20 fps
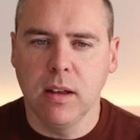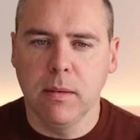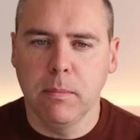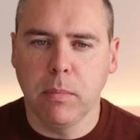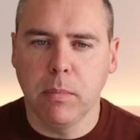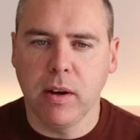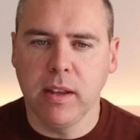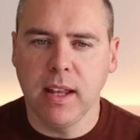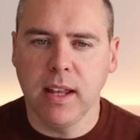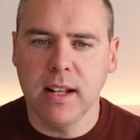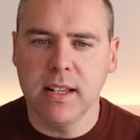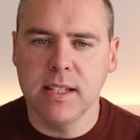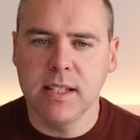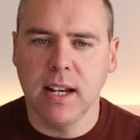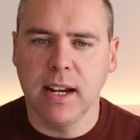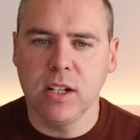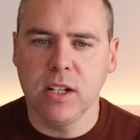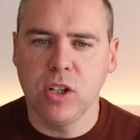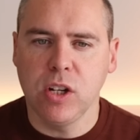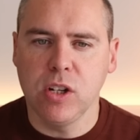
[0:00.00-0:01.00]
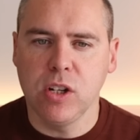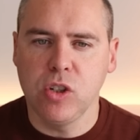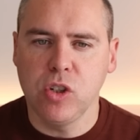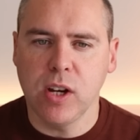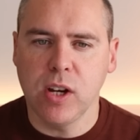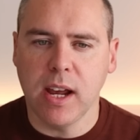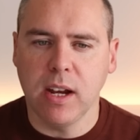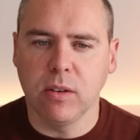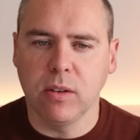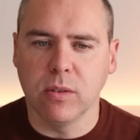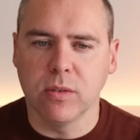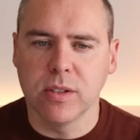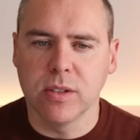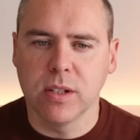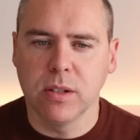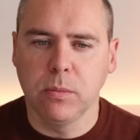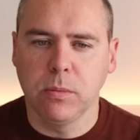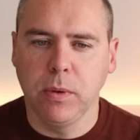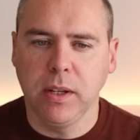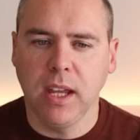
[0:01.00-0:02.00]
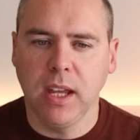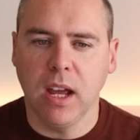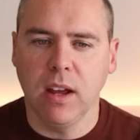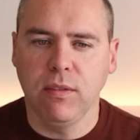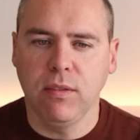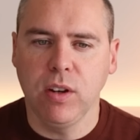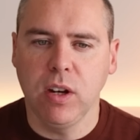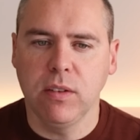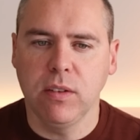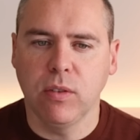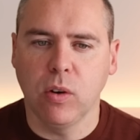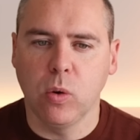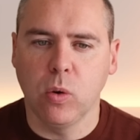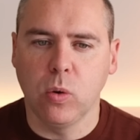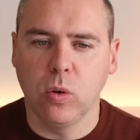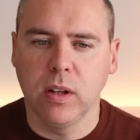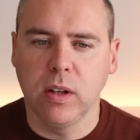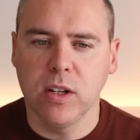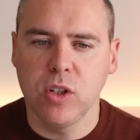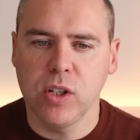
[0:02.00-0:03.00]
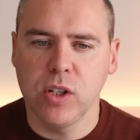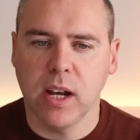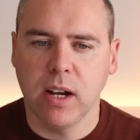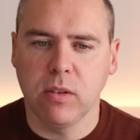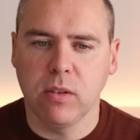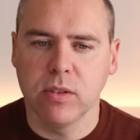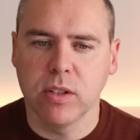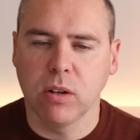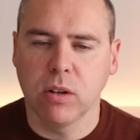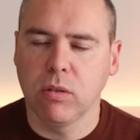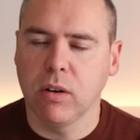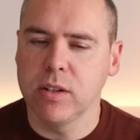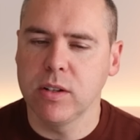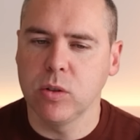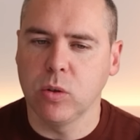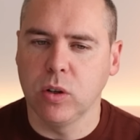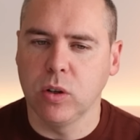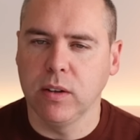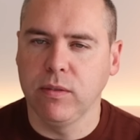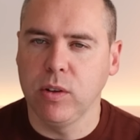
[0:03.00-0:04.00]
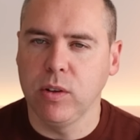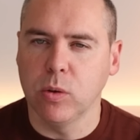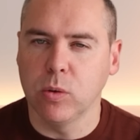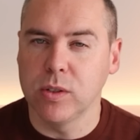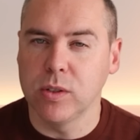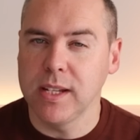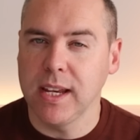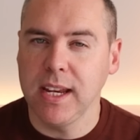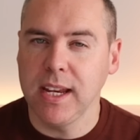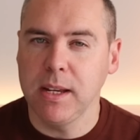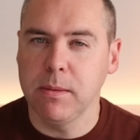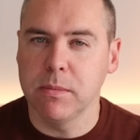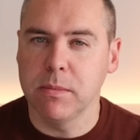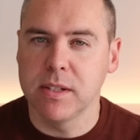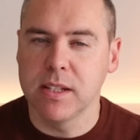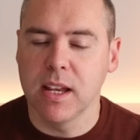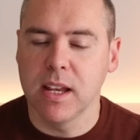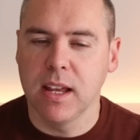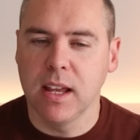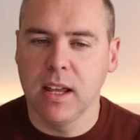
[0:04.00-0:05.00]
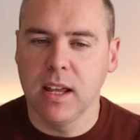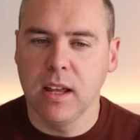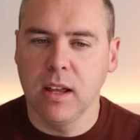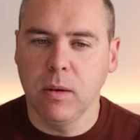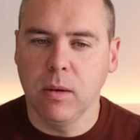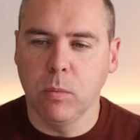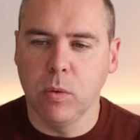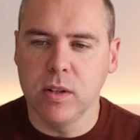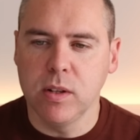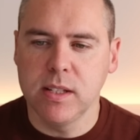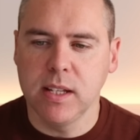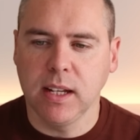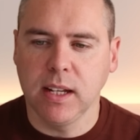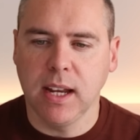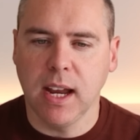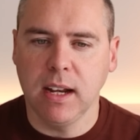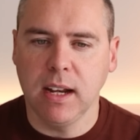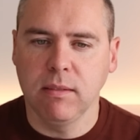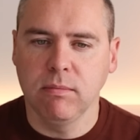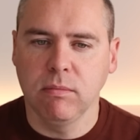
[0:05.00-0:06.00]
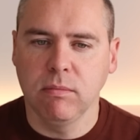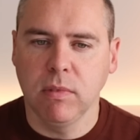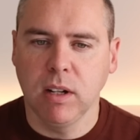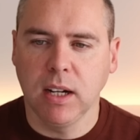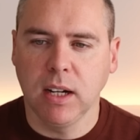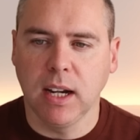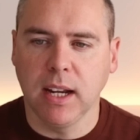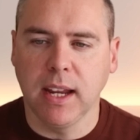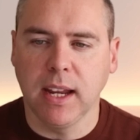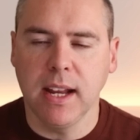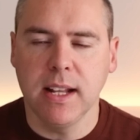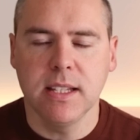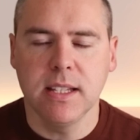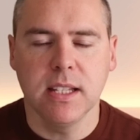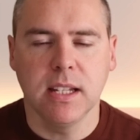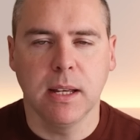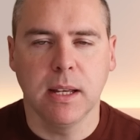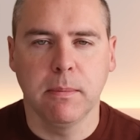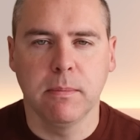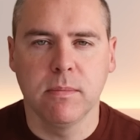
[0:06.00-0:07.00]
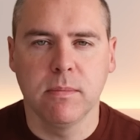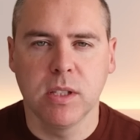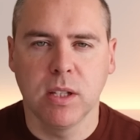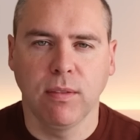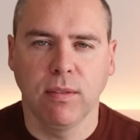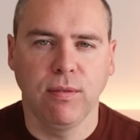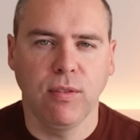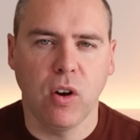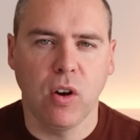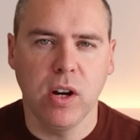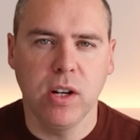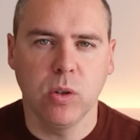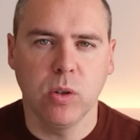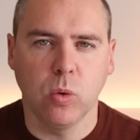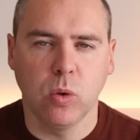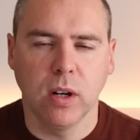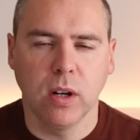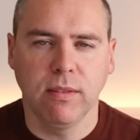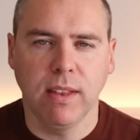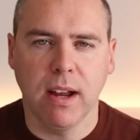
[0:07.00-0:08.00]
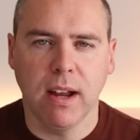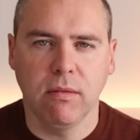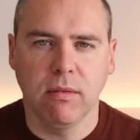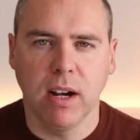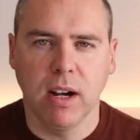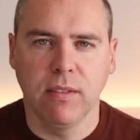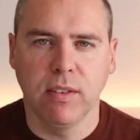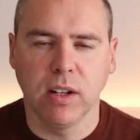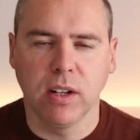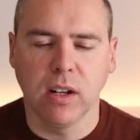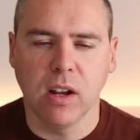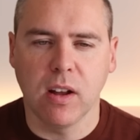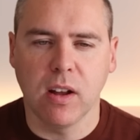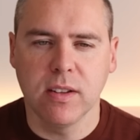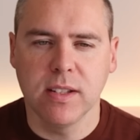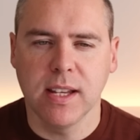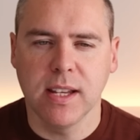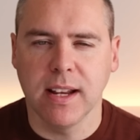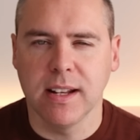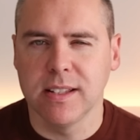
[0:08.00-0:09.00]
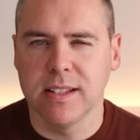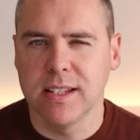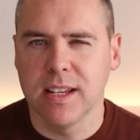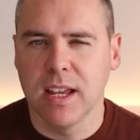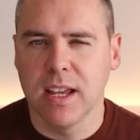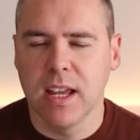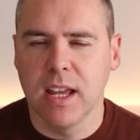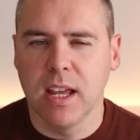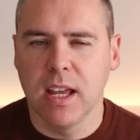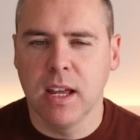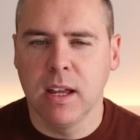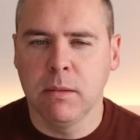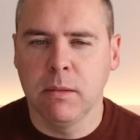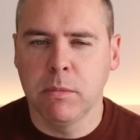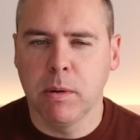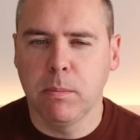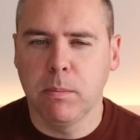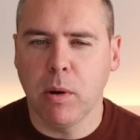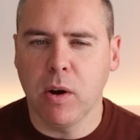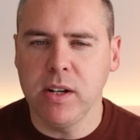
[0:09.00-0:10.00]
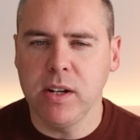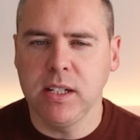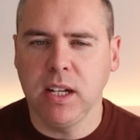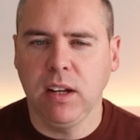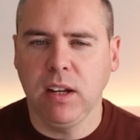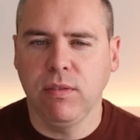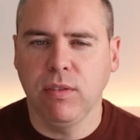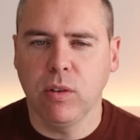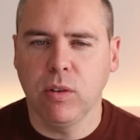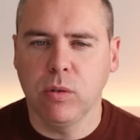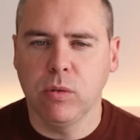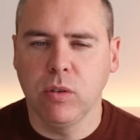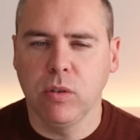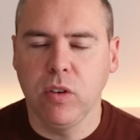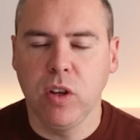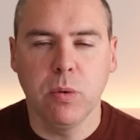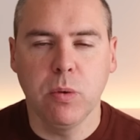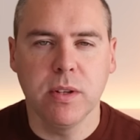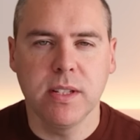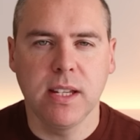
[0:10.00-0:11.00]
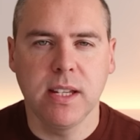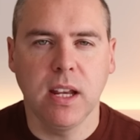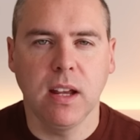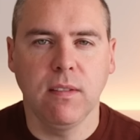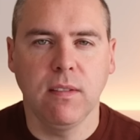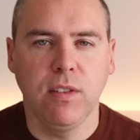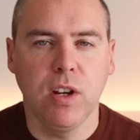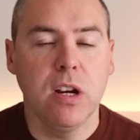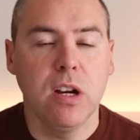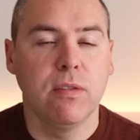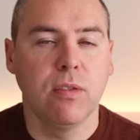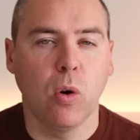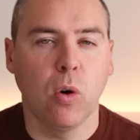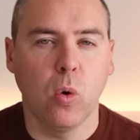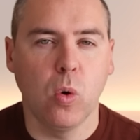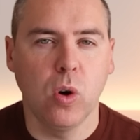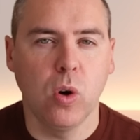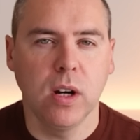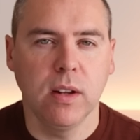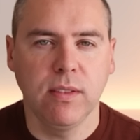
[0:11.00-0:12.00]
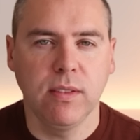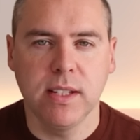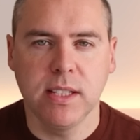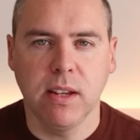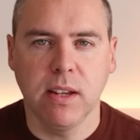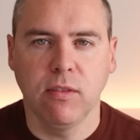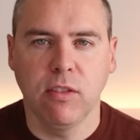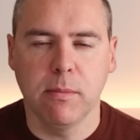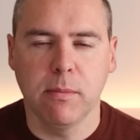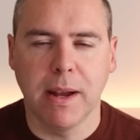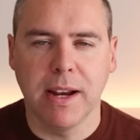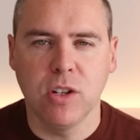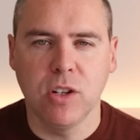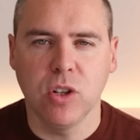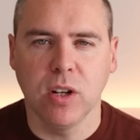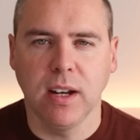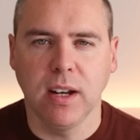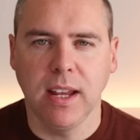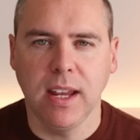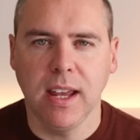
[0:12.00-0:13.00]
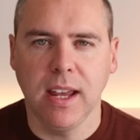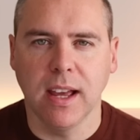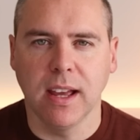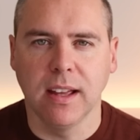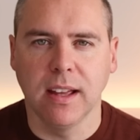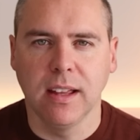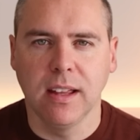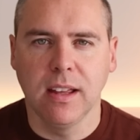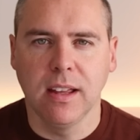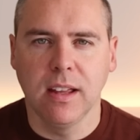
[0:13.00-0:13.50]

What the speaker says: By then selecting channels, we get a view of all the channels across all of your teams. Once again, click into them to find all of that relevant content. But by default, you will see a view of all of this information here.